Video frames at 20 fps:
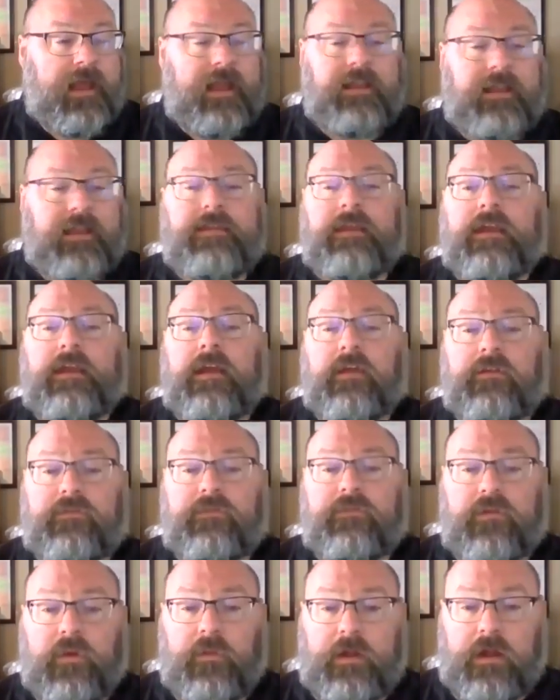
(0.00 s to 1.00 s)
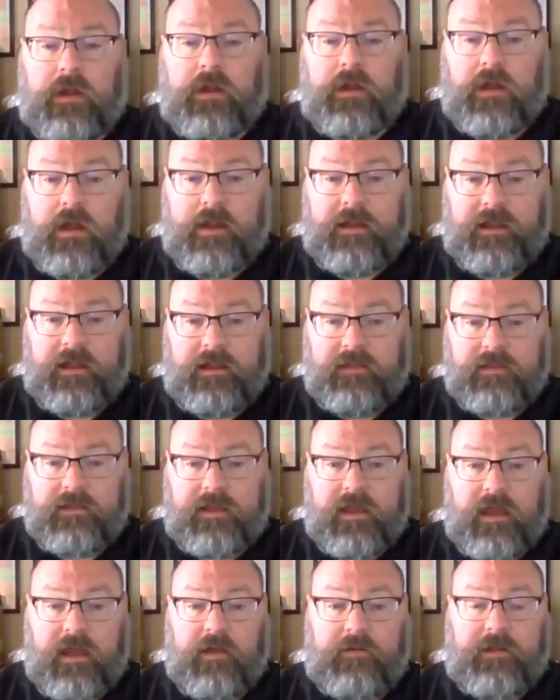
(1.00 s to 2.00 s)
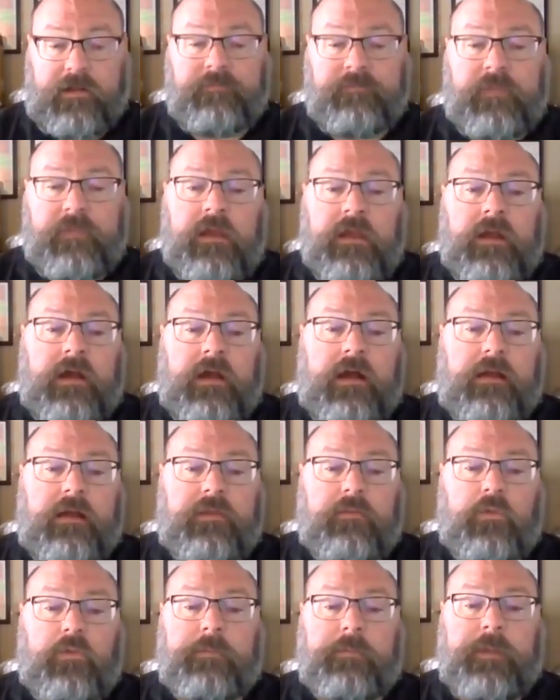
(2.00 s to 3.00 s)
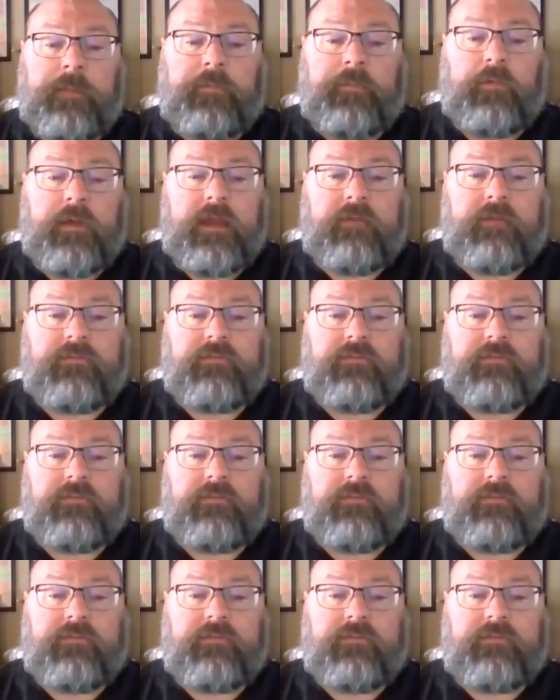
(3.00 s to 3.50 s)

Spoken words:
anything else going on in the county. The more people we have